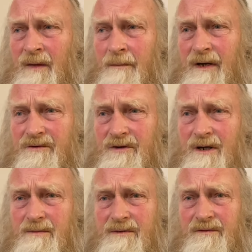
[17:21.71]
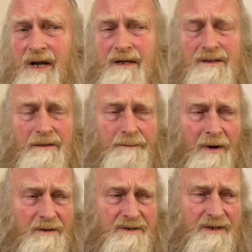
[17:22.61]
And in terms of changing
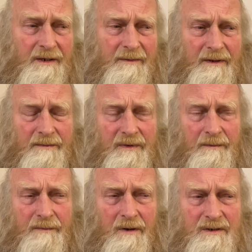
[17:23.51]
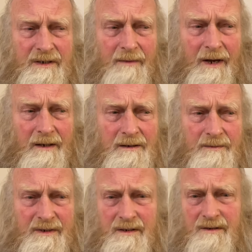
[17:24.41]
policy, I mean, the policy makers,
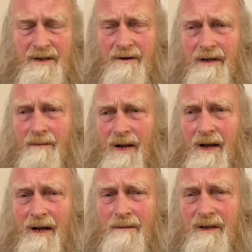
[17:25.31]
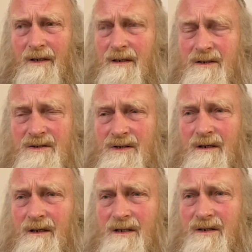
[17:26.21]
Mr. Tony Blair, I mean, he just
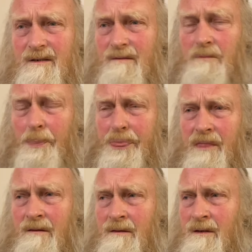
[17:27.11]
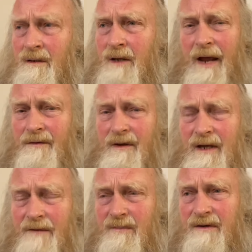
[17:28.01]
didn't listen. And the
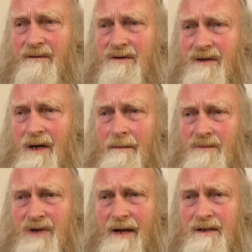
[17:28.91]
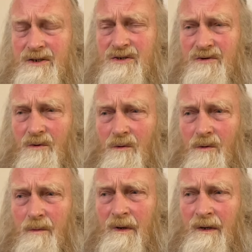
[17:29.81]
government of the time, Jack Straw,